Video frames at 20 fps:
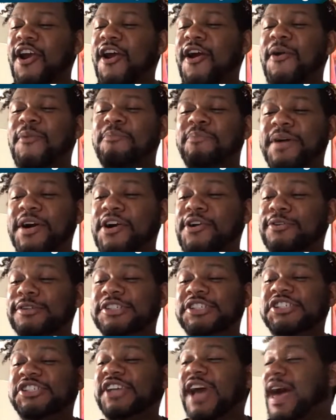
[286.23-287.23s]
Girl, boo,
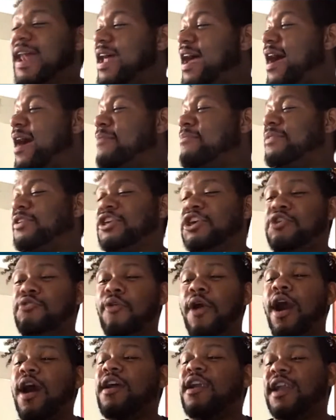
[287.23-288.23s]
shut up.
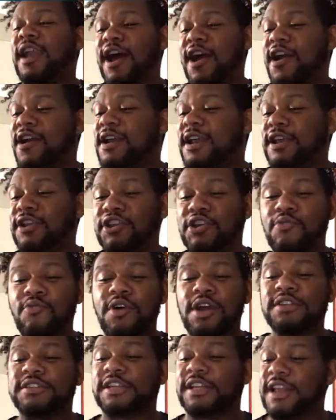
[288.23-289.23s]
You are learning. You
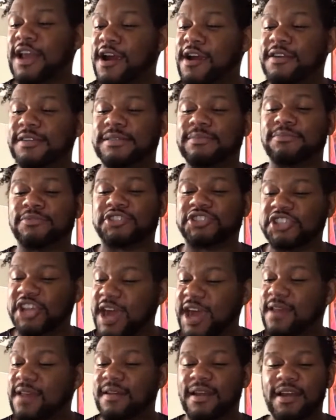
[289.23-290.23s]
wanted to learn some
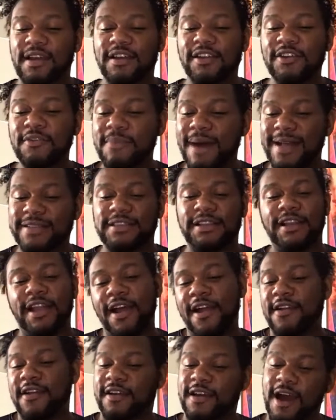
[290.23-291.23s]
shit? You about to
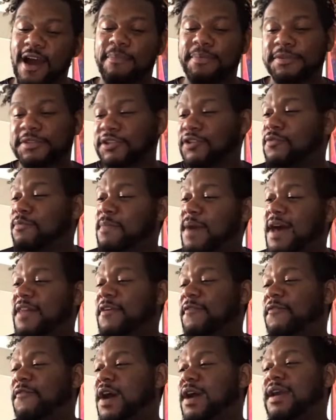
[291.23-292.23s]
learn a couple two
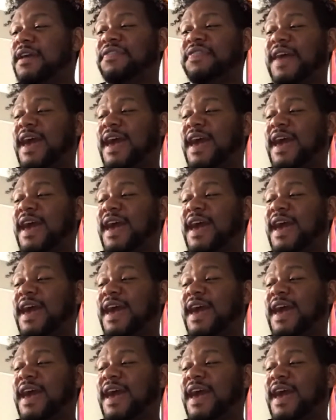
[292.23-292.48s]
motherfucking things.